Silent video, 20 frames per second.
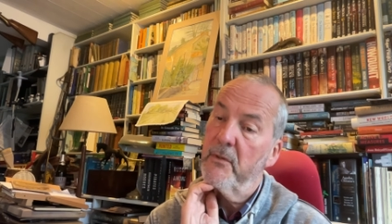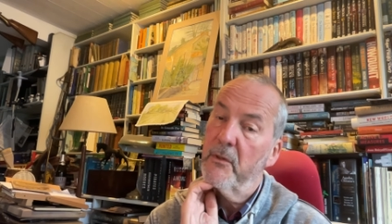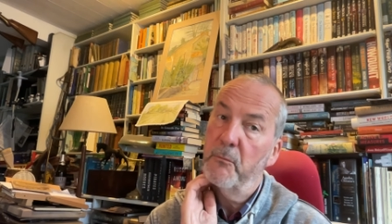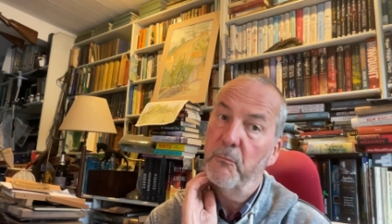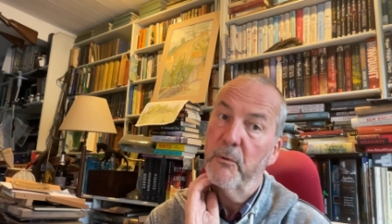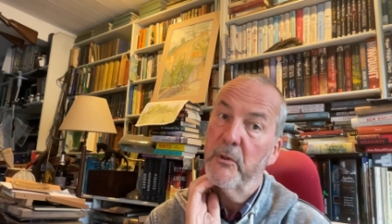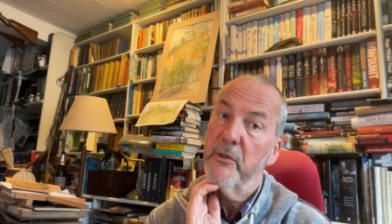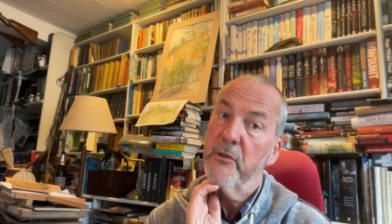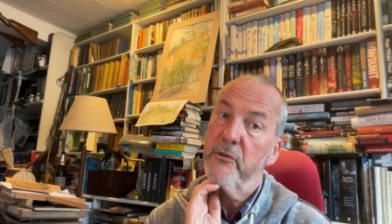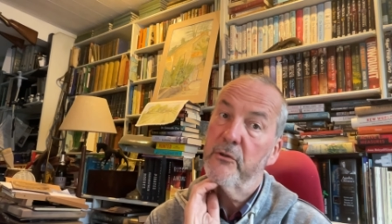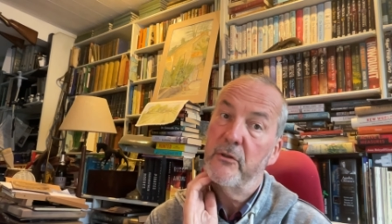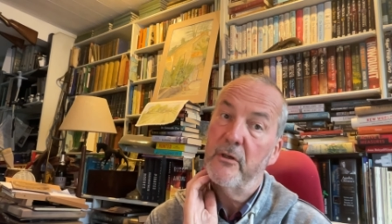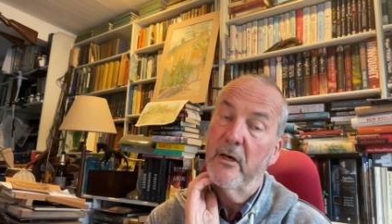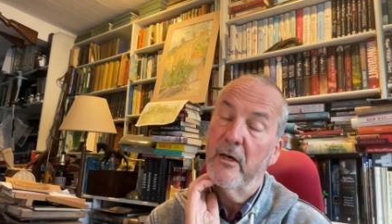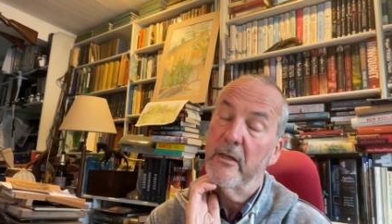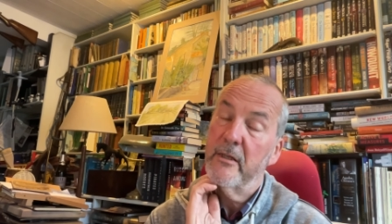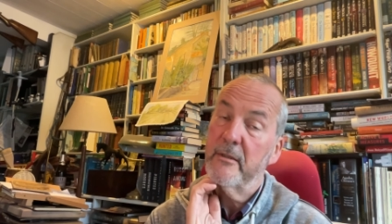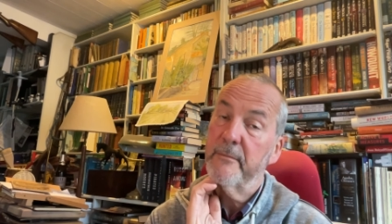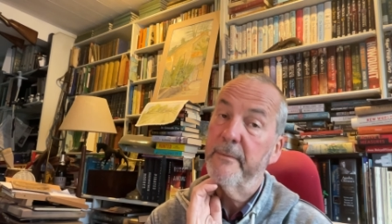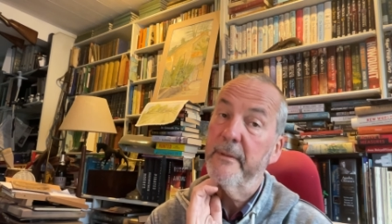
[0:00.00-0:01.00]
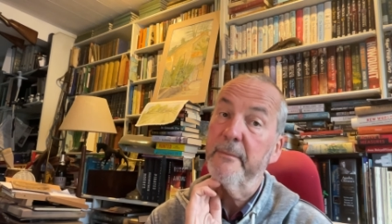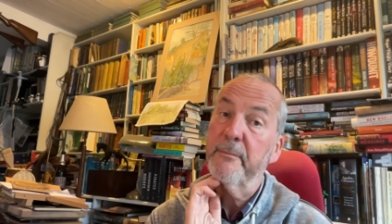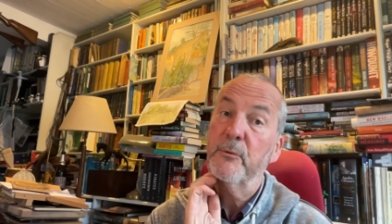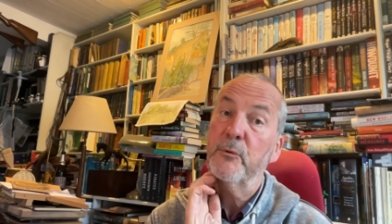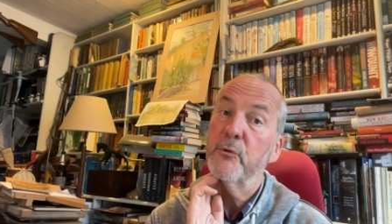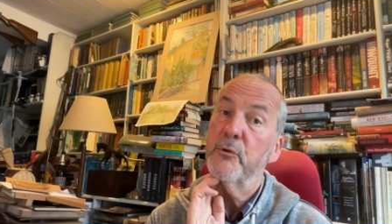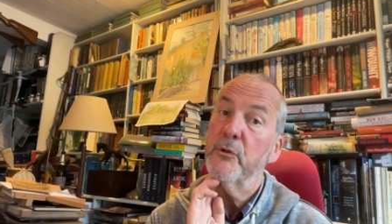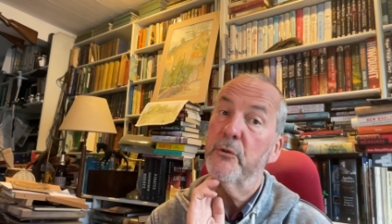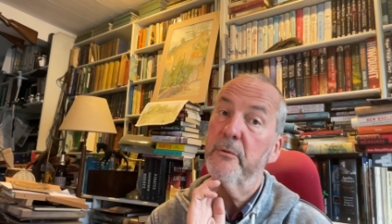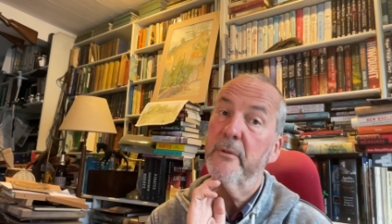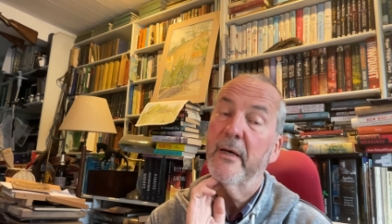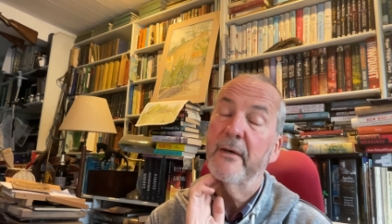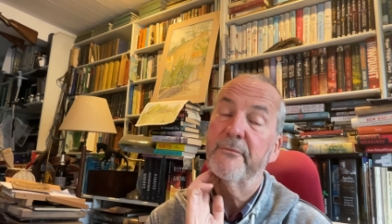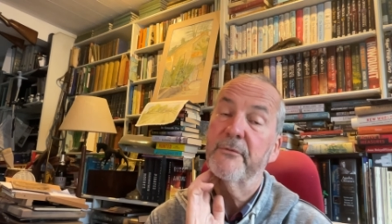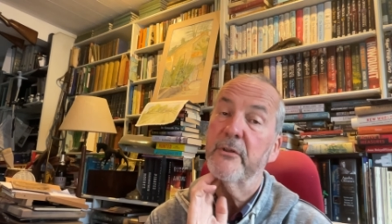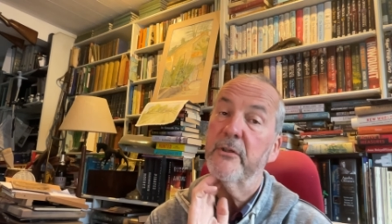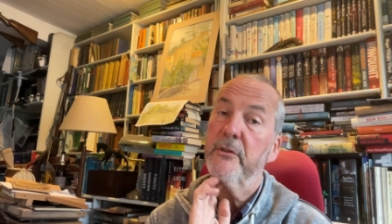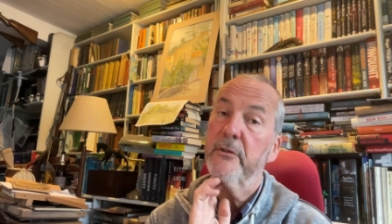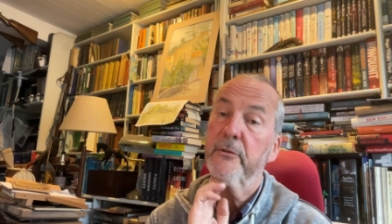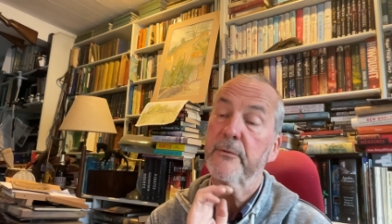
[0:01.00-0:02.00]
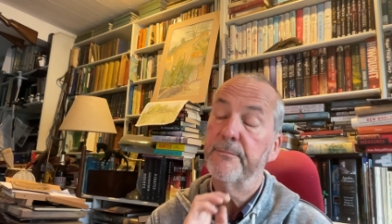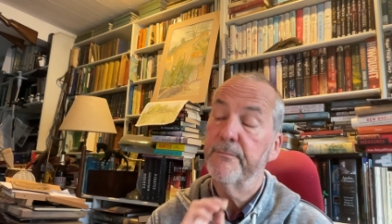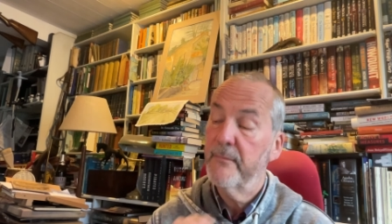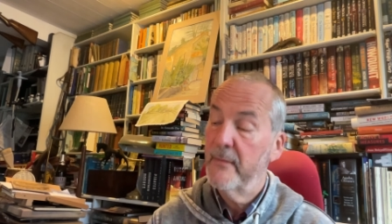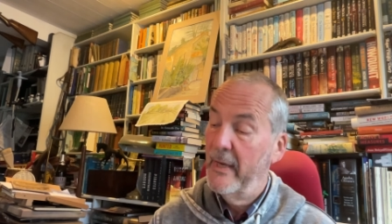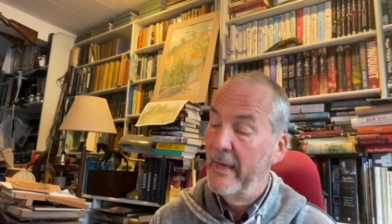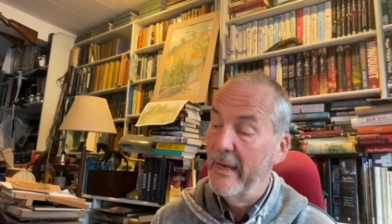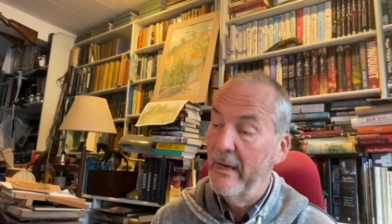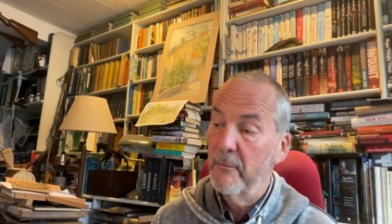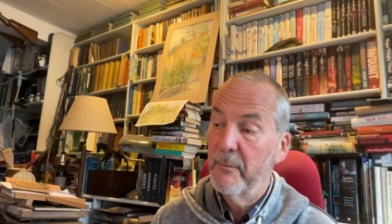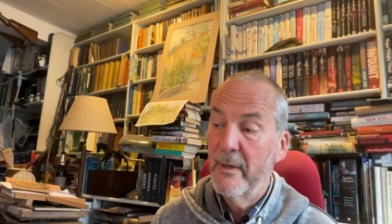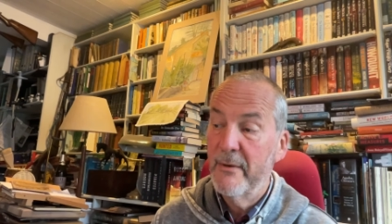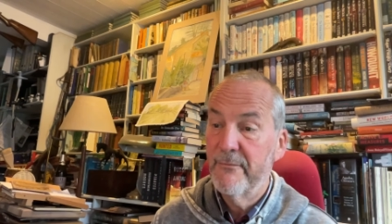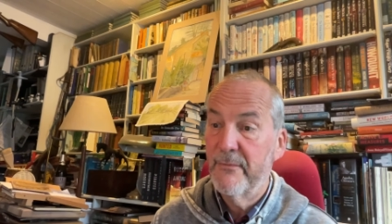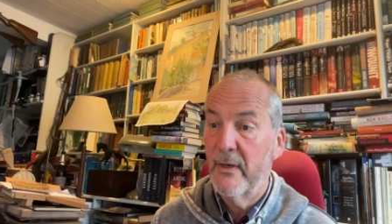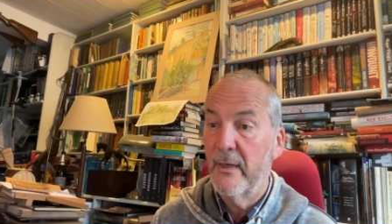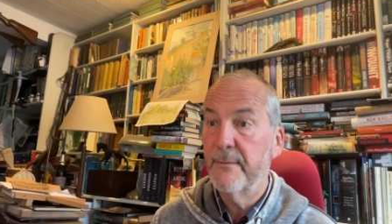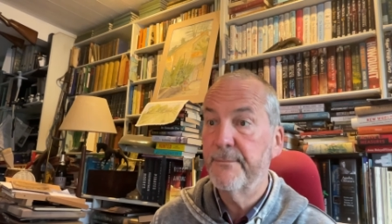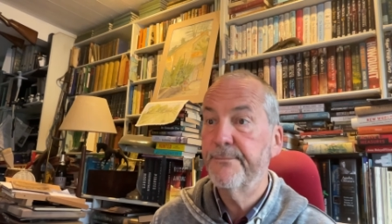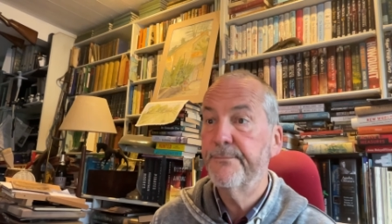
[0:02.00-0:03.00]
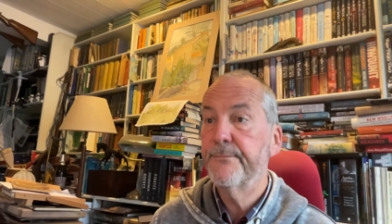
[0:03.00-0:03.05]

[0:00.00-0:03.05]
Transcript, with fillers: which other people do have to do. However,